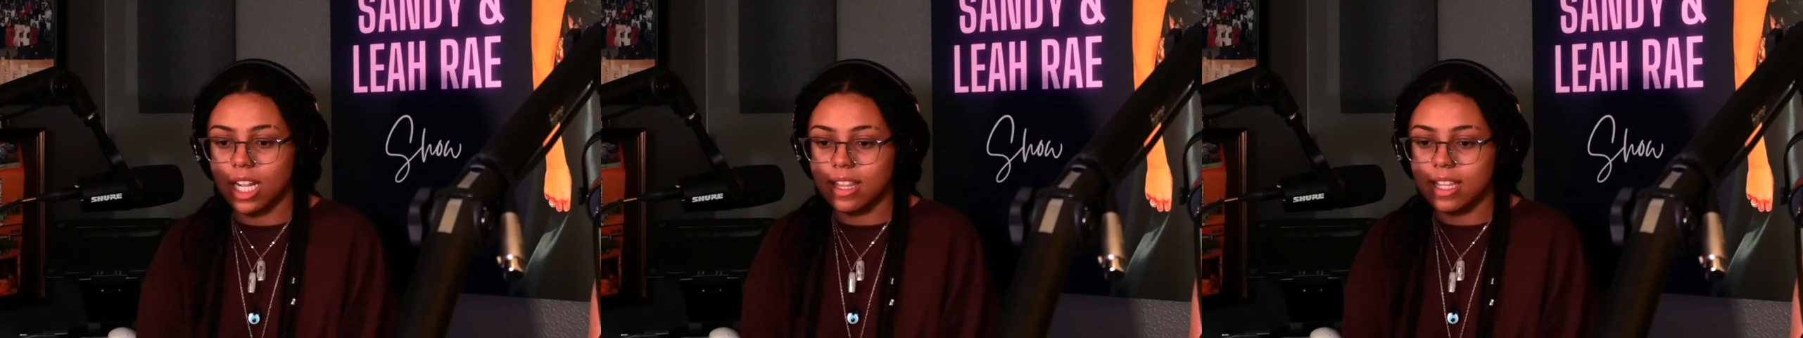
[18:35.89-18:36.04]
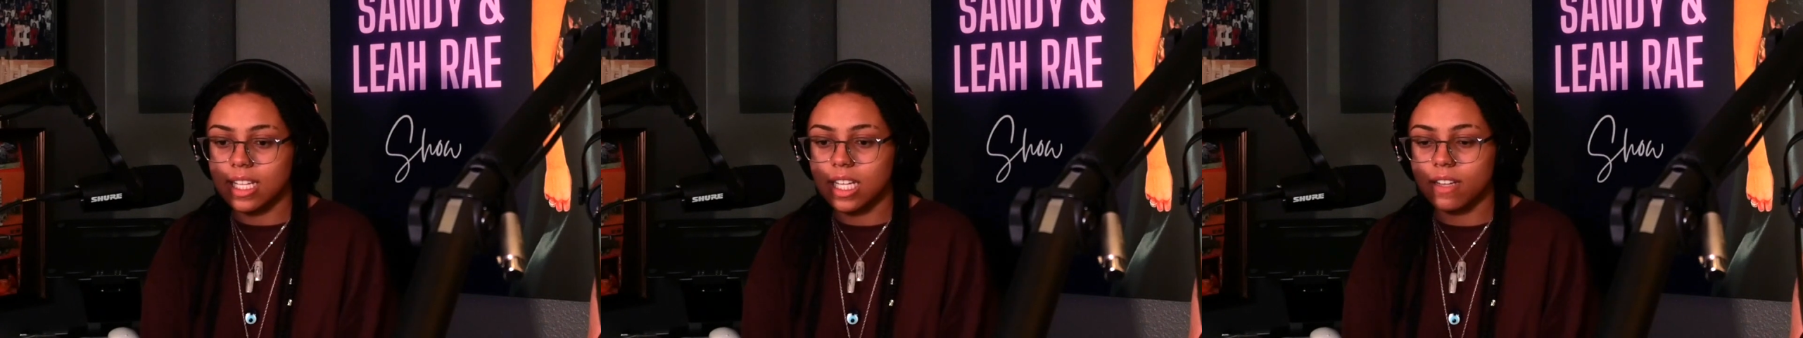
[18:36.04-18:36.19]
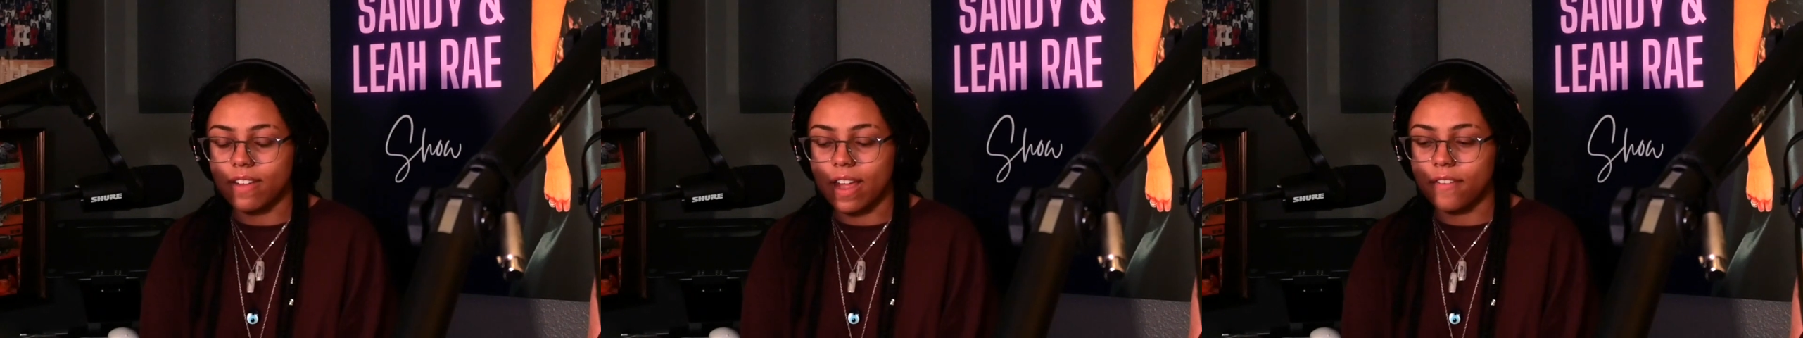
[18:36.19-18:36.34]
I
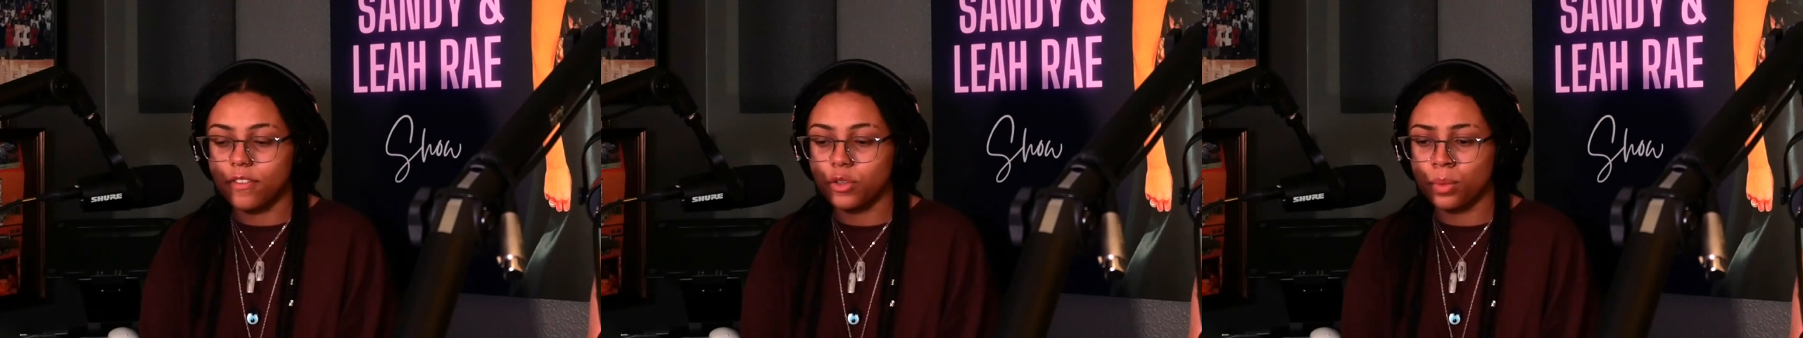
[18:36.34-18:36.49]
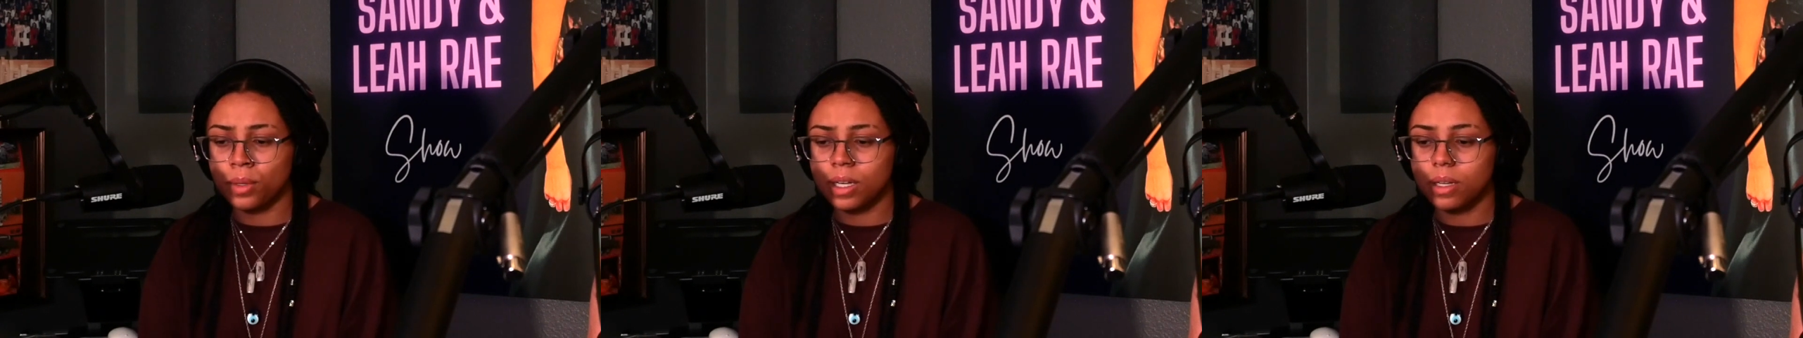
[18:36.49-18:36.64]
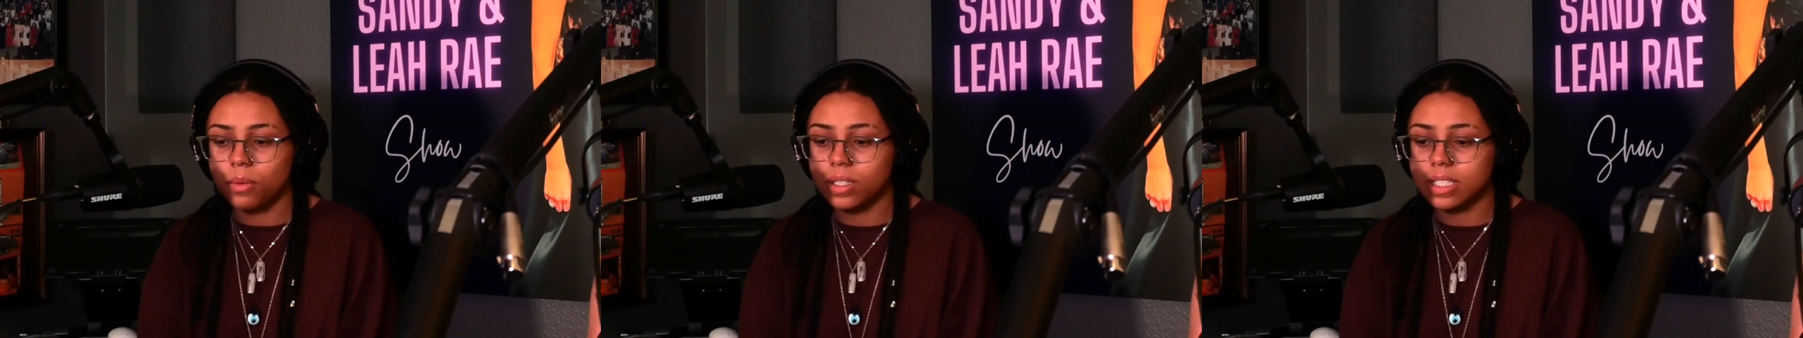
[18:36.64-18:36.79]
think if
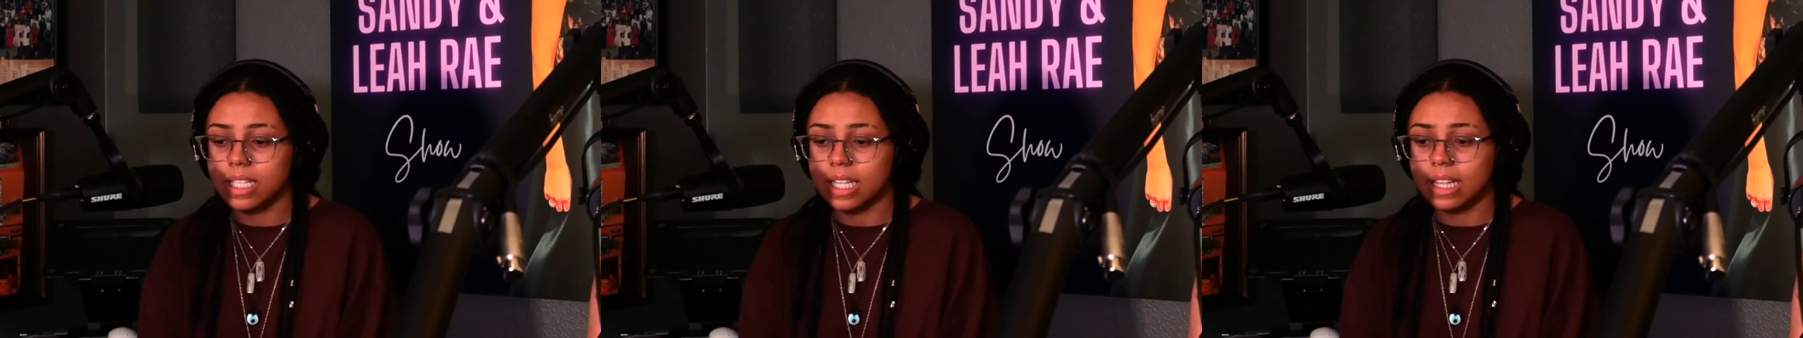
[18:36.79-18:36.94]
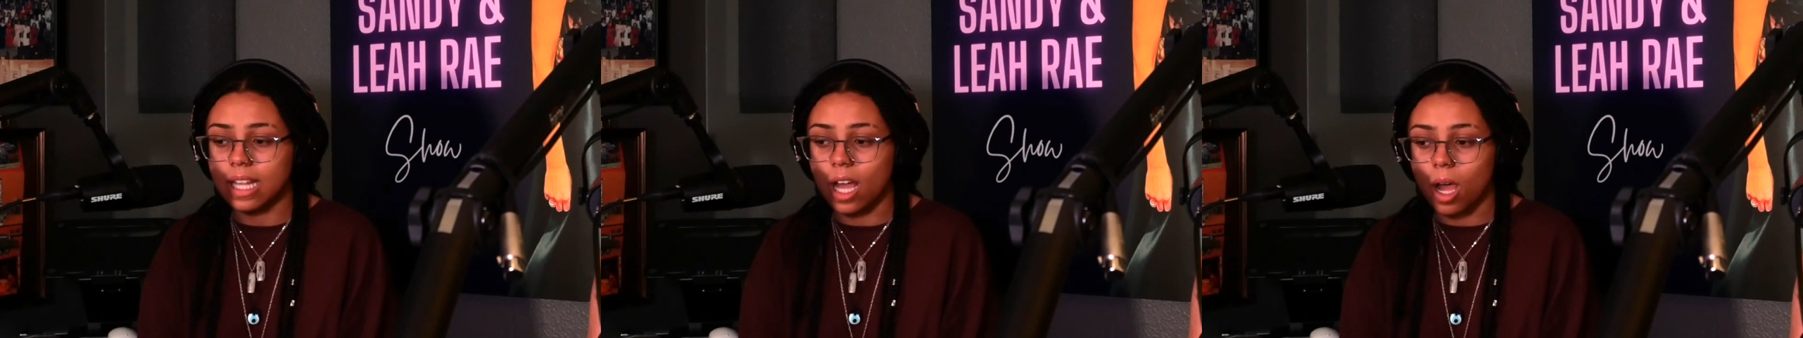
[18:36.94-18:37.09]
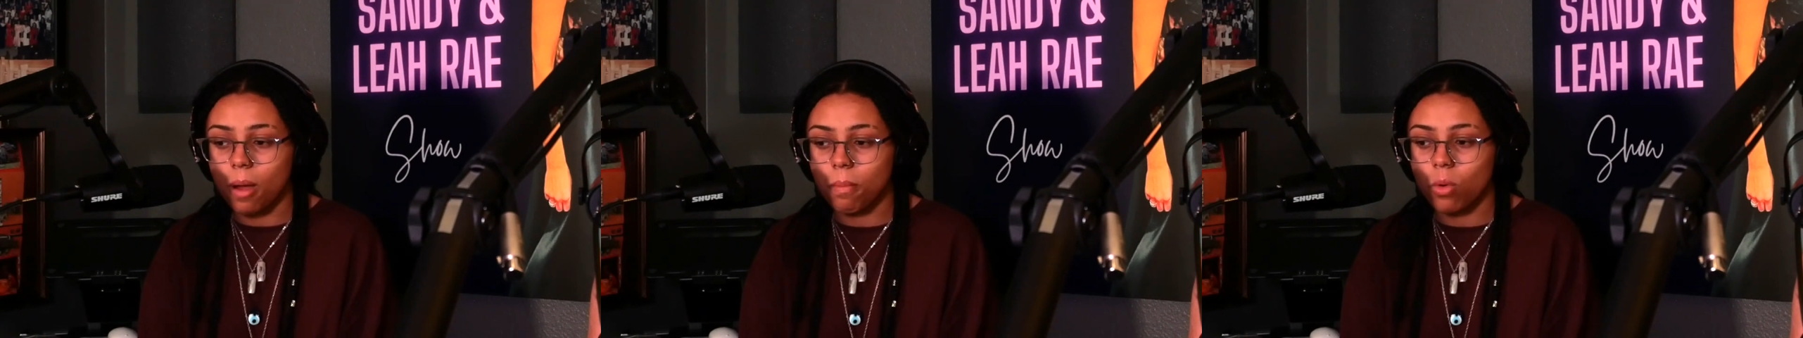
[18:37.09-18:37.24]
everybody was a
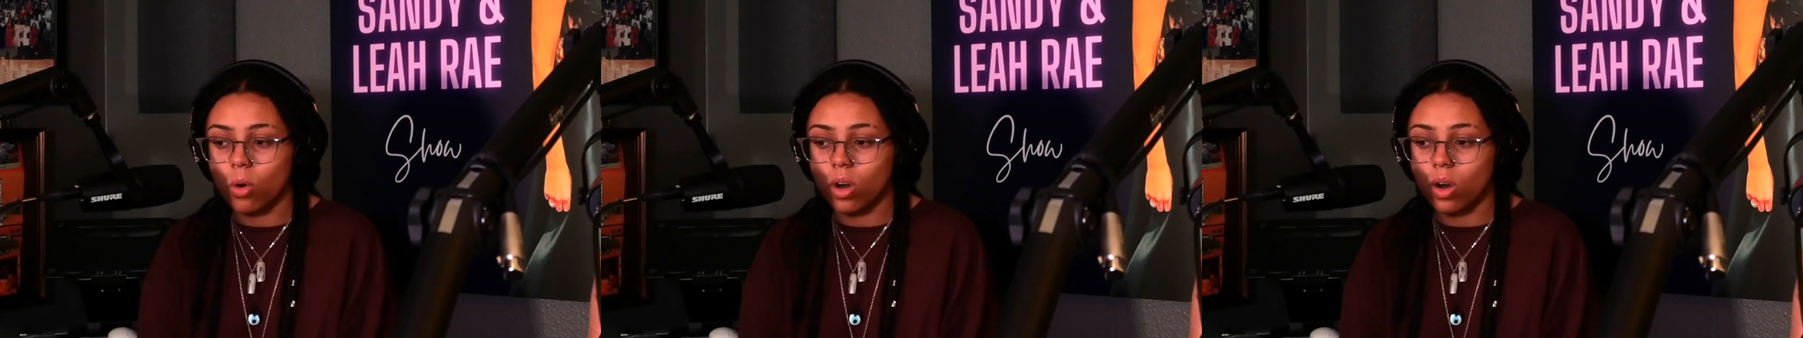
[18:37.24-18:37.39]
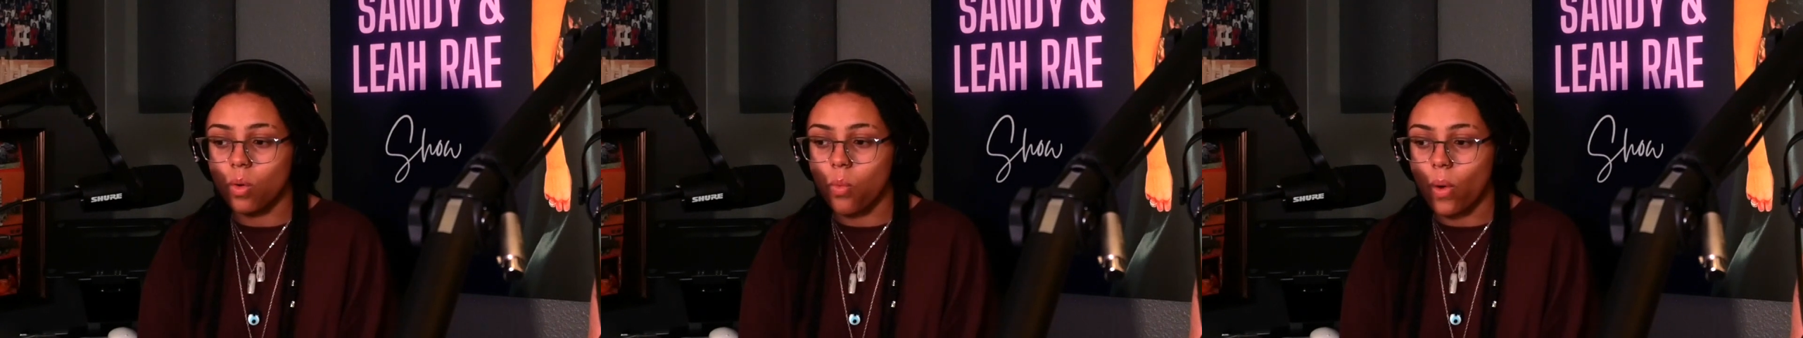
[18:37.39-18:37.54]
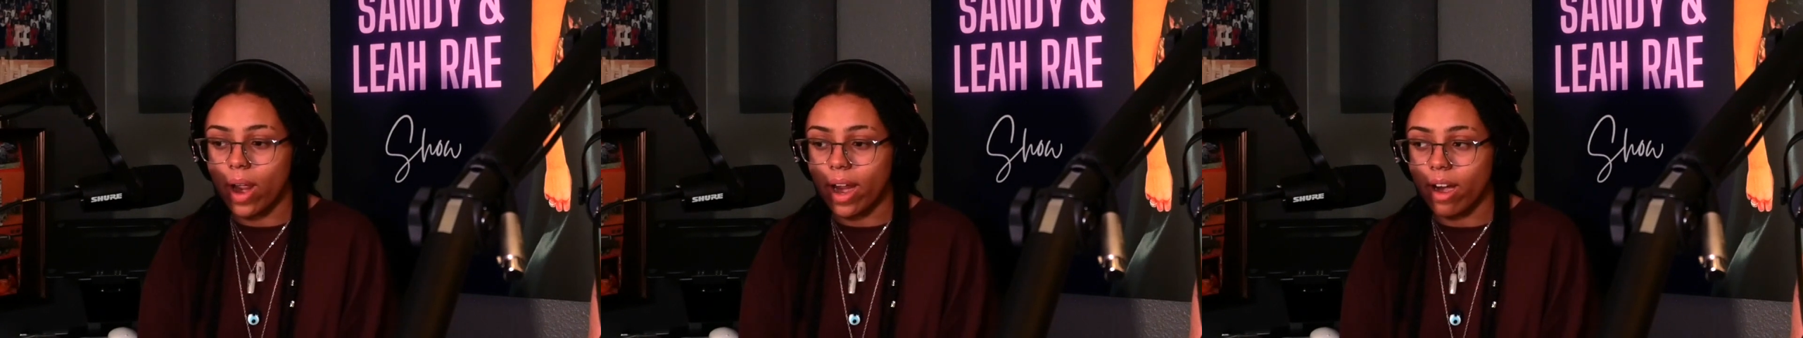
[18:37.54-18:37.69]
lot more
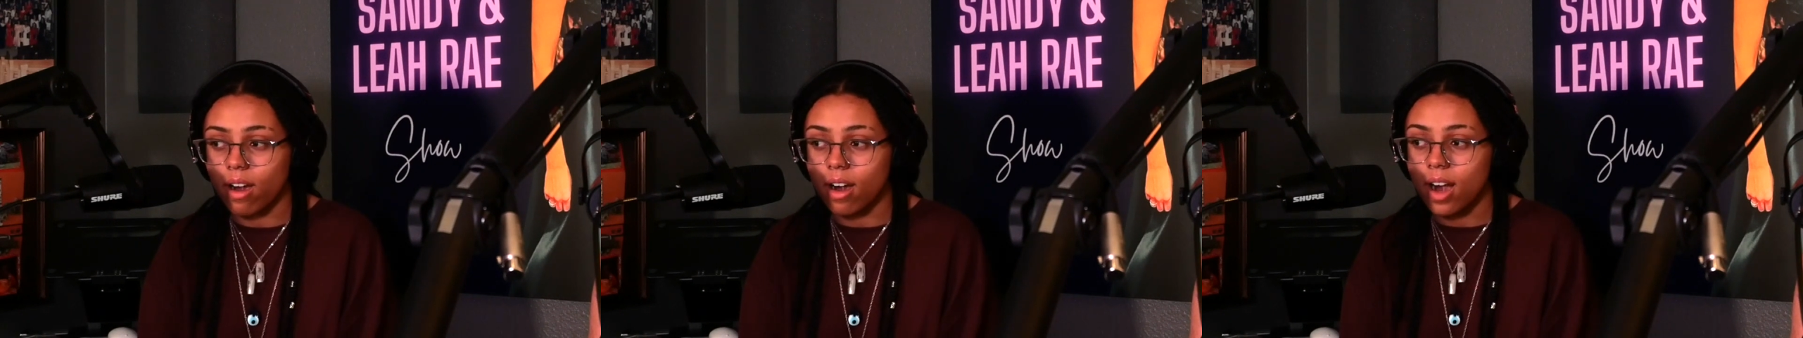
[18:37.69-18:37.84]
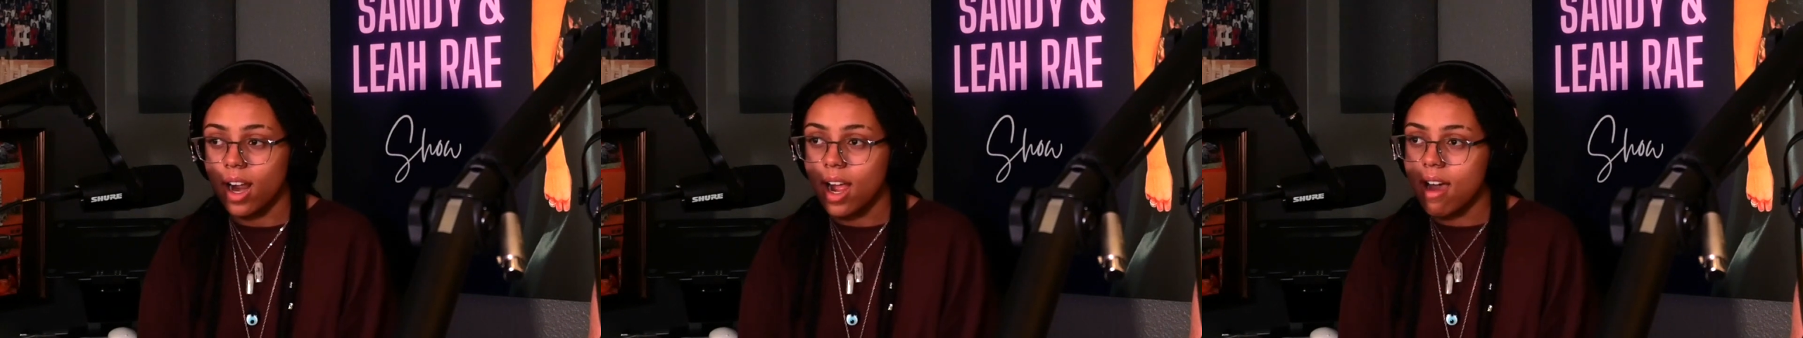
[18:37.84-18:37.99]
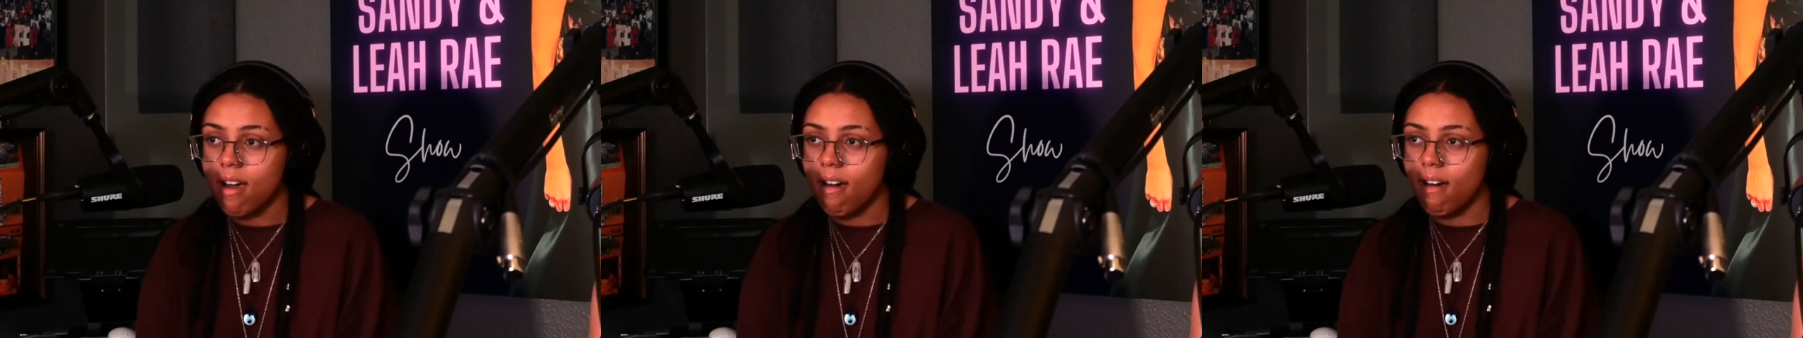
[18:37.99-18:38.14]
aware